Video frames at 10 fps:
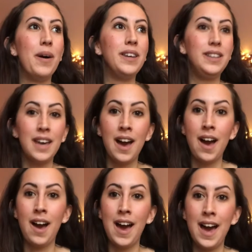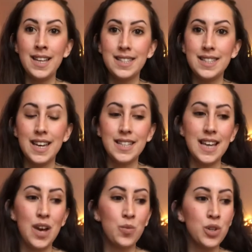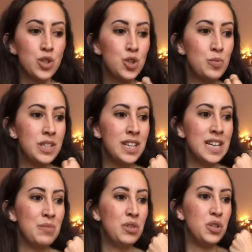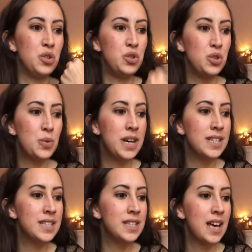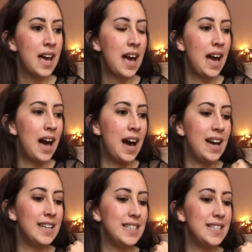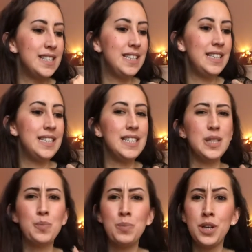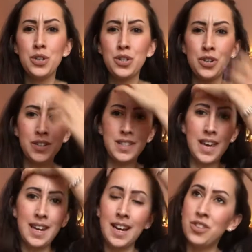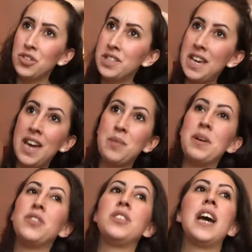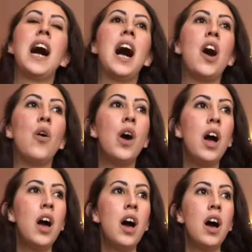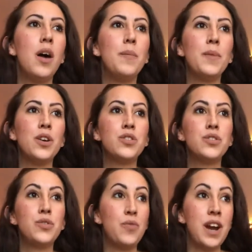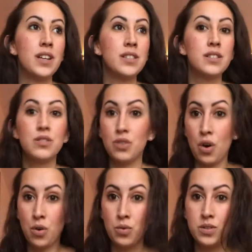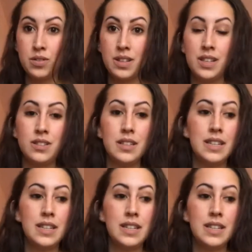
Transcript: But yeah, a handstand. I want to be able to do it. I see these pictures and I just can't imagine how much strength goes into